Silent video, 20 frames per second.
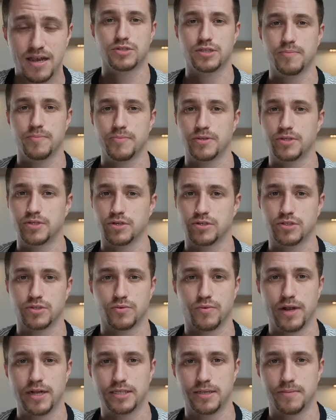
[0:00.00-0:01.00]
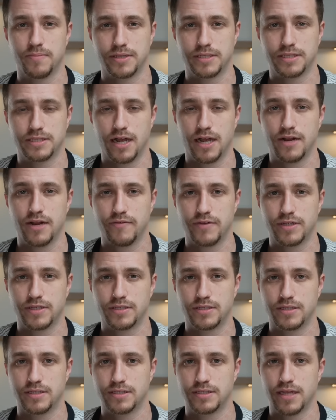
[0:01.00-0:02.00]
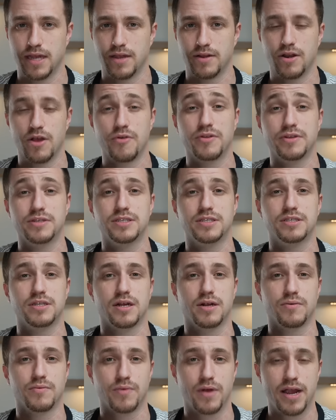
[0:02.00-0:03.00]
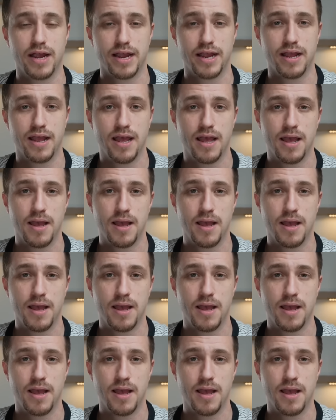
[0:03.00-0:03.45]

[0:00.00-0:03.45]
something starts to rise up inside of us and say, no, this is not right.